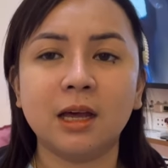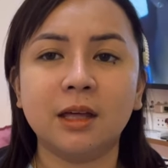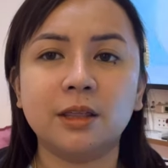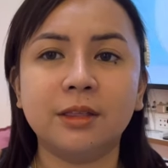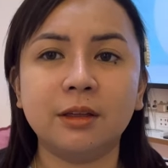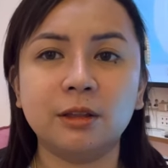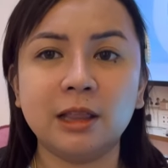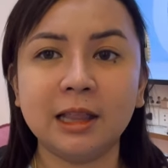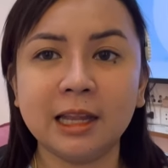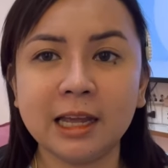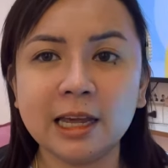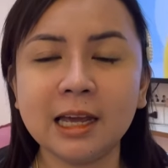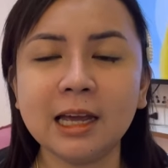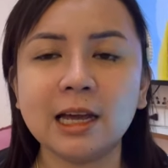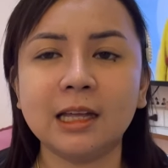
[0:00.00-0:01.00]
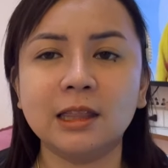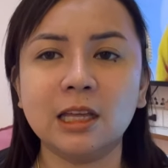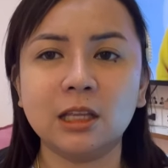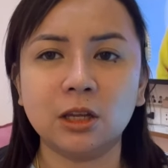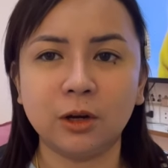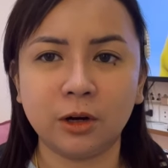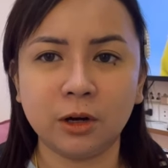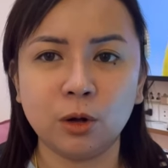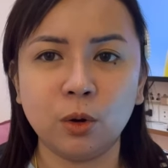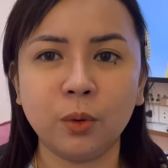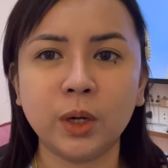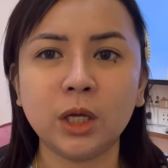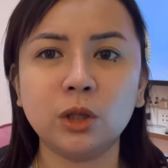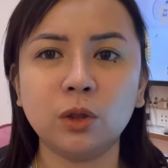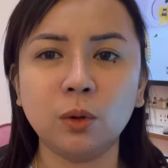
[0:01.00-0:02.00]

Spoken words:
The link that you're going